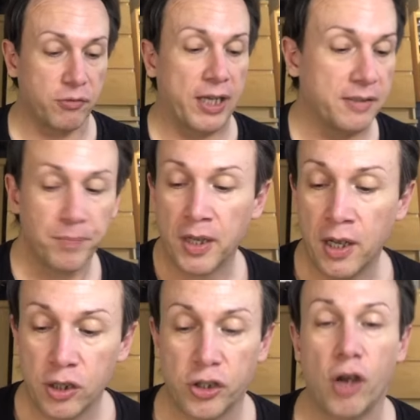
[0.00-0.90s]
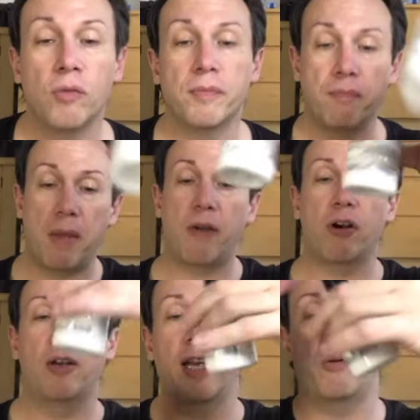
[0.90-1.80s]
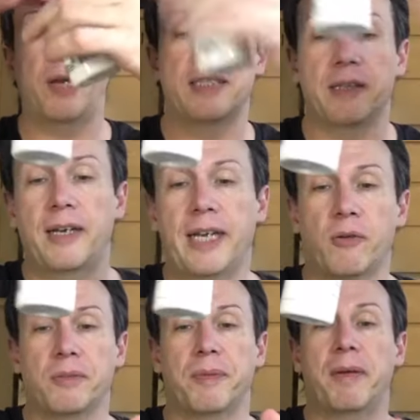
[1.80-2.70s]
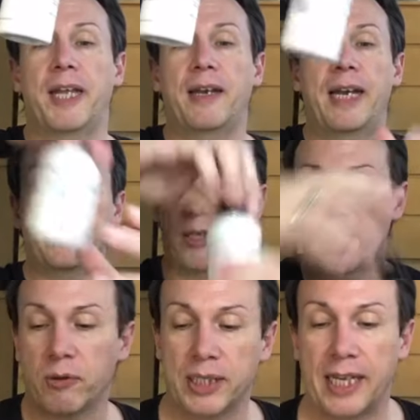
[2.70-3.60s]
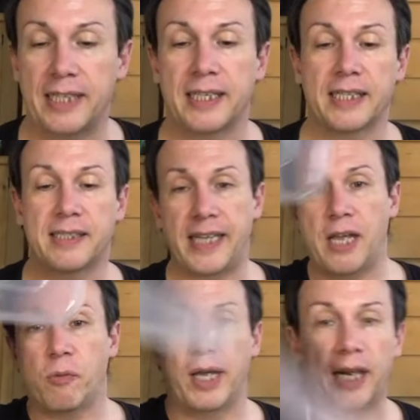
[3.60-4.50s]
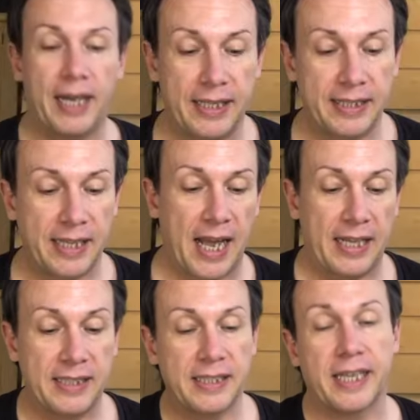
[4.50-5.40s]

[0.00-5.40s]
Right, so Mehron liquid, liquid, liquid latex, takeaway lid, and a